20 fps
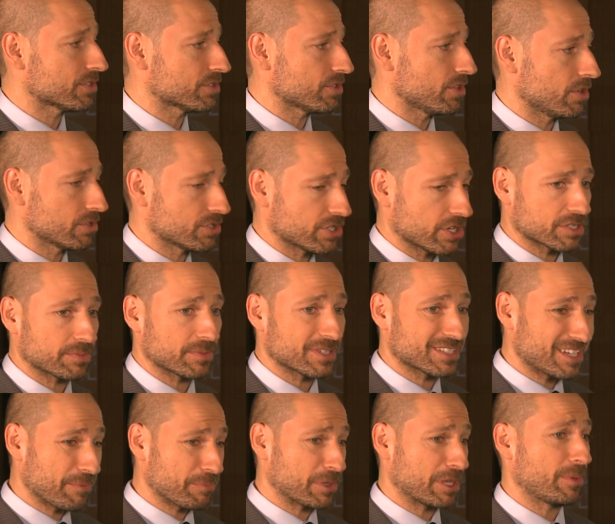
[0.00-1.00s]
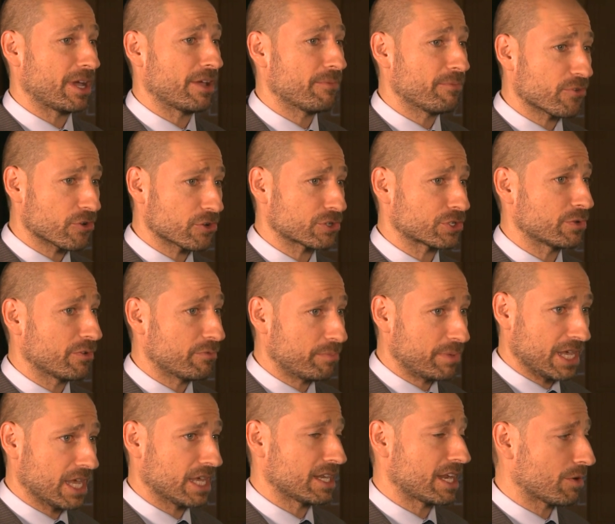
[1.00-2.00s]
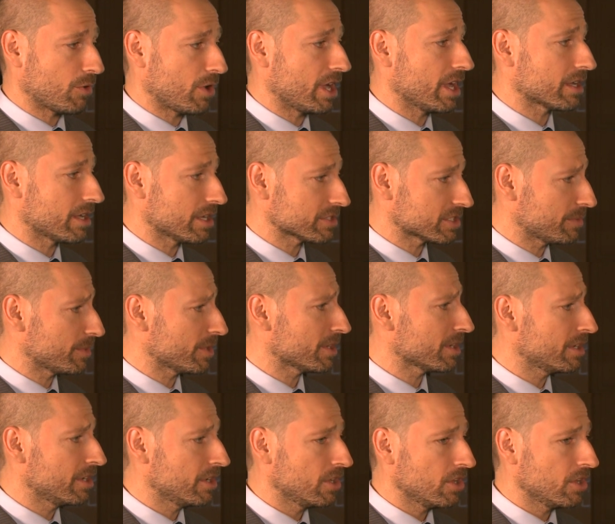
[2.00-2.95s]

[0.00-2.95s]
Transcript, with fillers: So just simply by virtue of being an NYI customer,